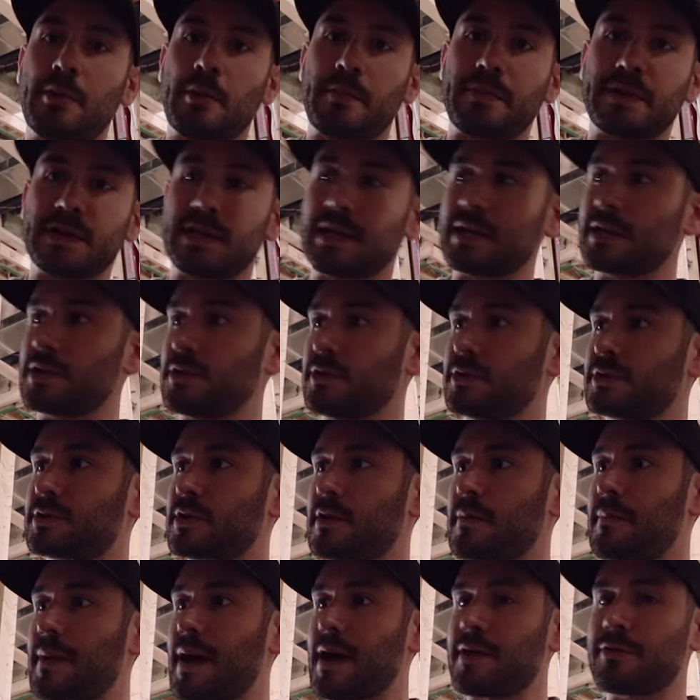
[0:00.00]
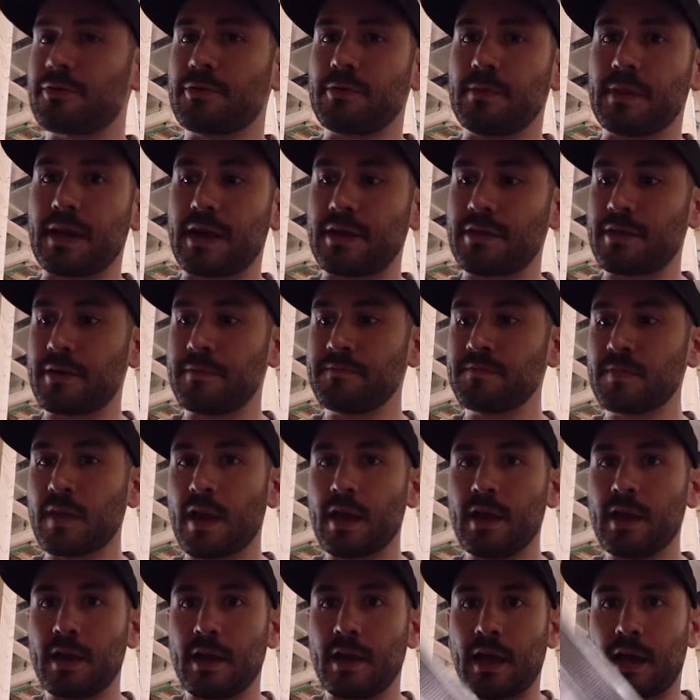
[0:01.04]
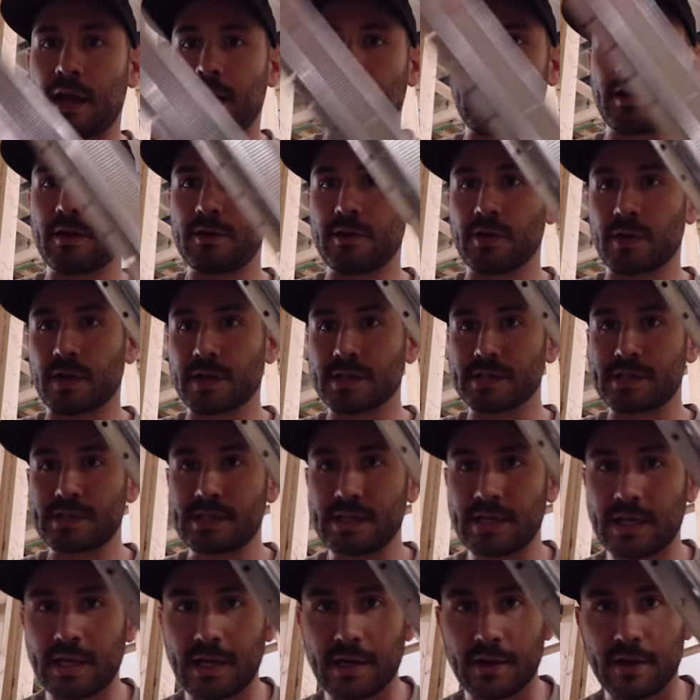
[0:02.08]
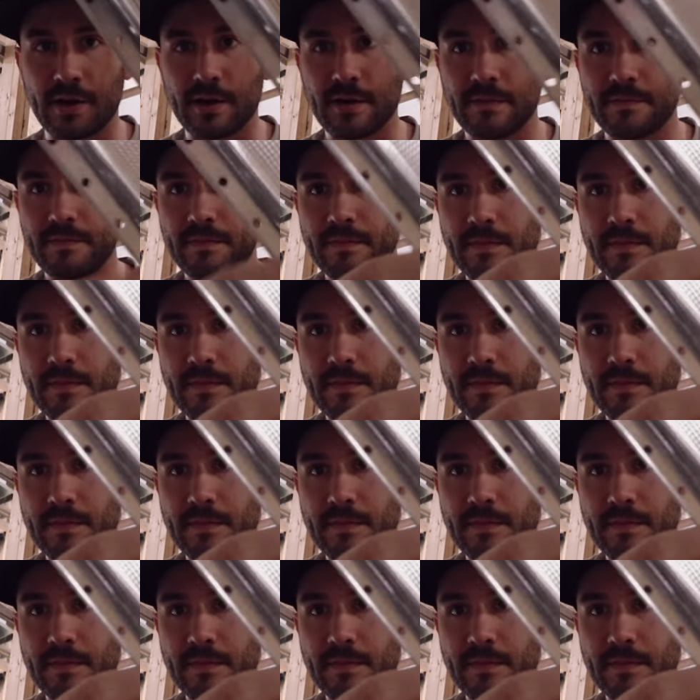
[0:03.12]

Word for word: perpendicular to the bathroom length. And you can see here,